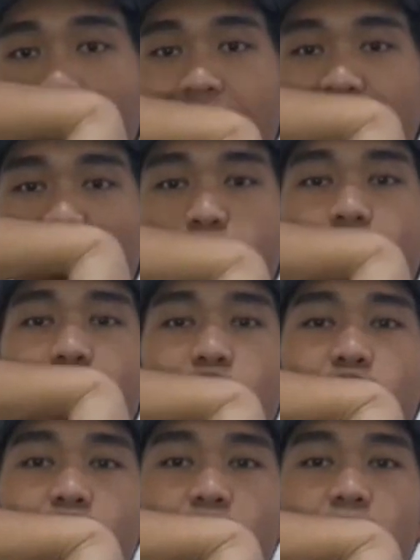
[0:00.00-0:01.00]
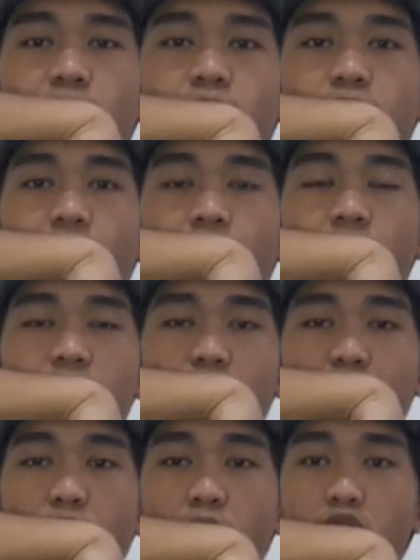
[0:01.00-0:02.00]
are attached to each other and
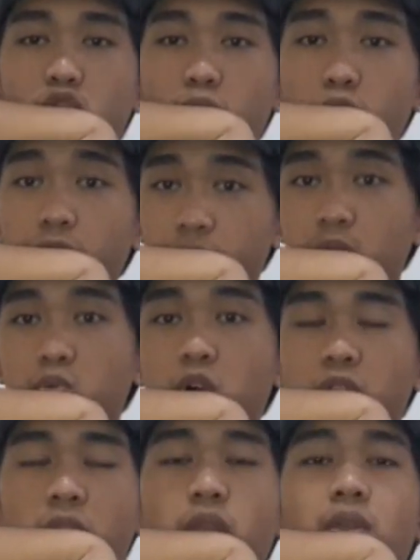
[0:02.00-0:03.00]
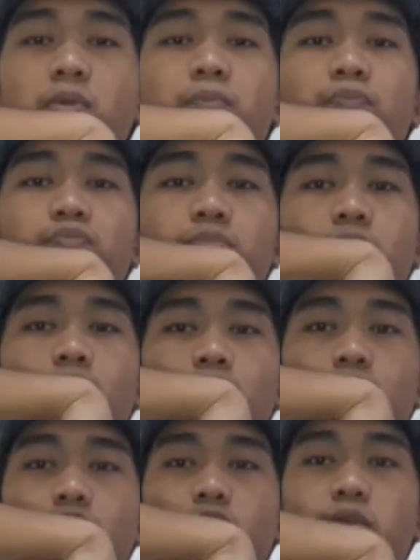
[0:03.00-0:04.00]
they're going to move as one.
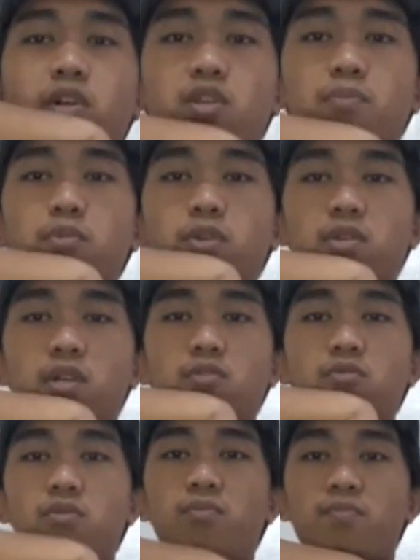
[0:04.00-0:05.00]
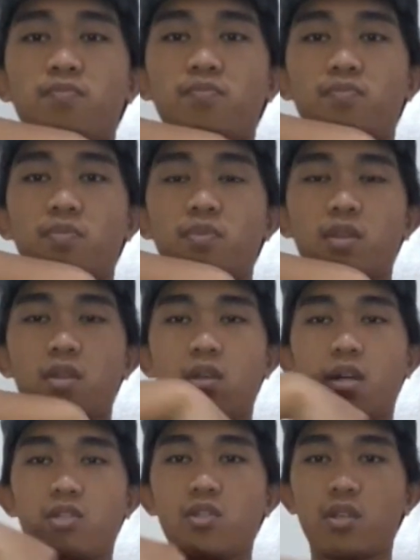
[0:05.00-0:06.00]
So we're gonna put it down.
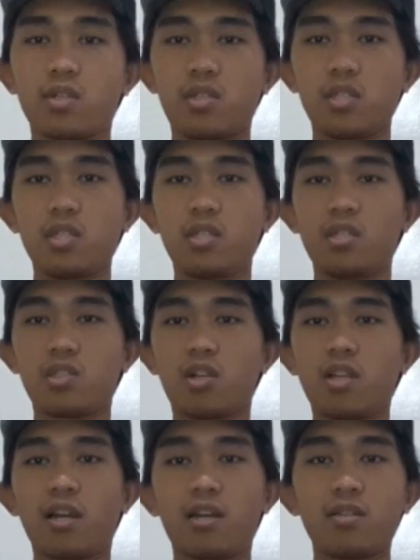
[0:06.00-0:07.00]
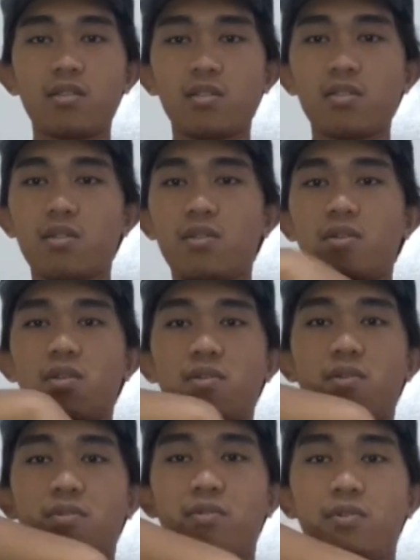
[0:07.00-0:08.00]
As you can see, these are lines.
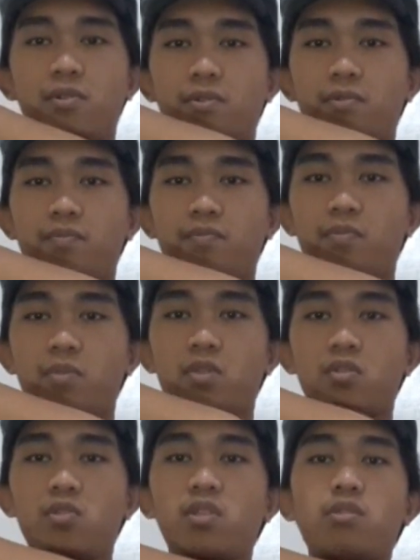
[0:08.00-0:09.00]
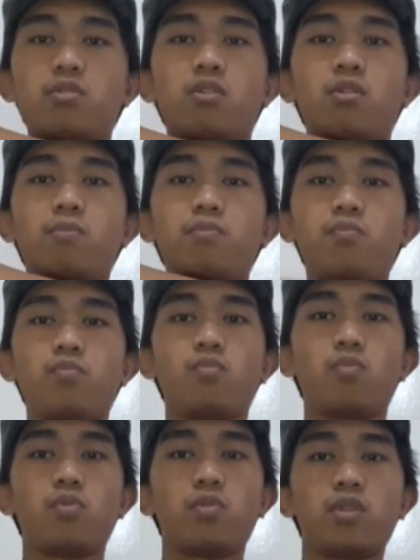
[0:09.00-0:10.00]
So center,
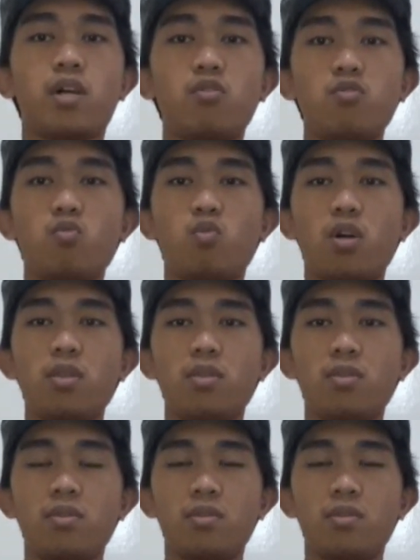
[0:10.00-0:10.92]
down, 1.